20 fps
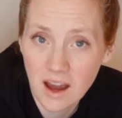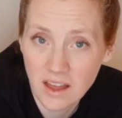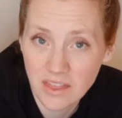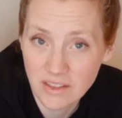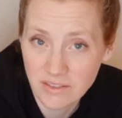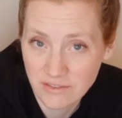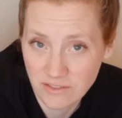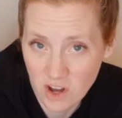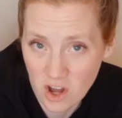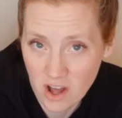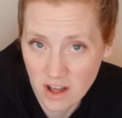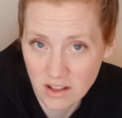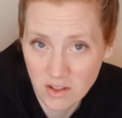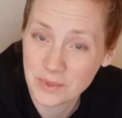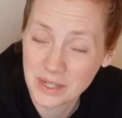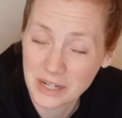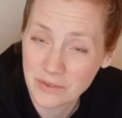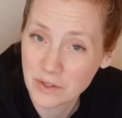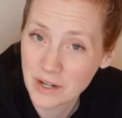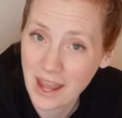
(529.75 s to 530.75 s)
the fall
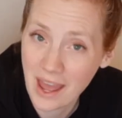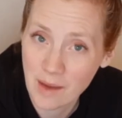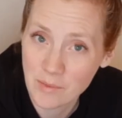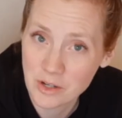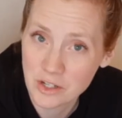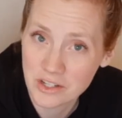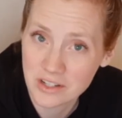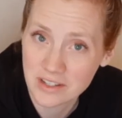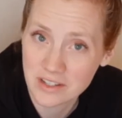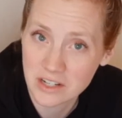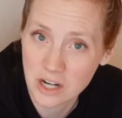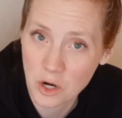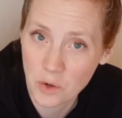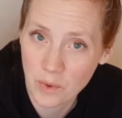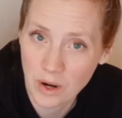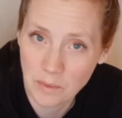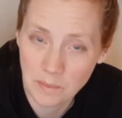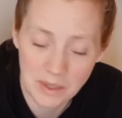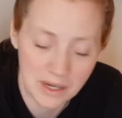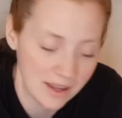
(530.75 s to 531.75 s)
whenever cabbages start
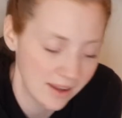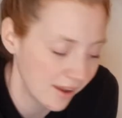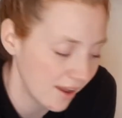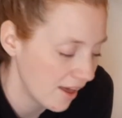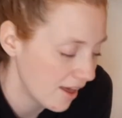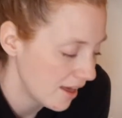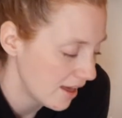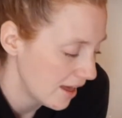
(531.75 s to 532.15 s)
ripening,